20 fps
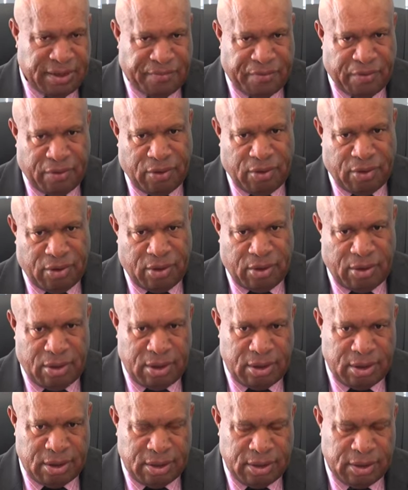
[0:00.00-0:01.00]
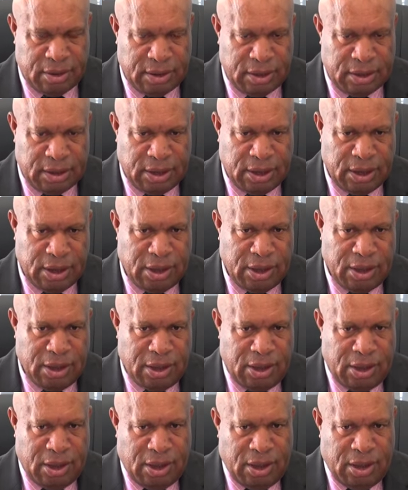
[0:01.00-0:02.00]
for
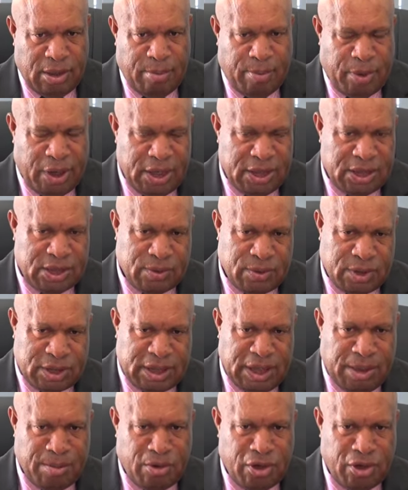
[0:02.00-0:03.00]
Police was in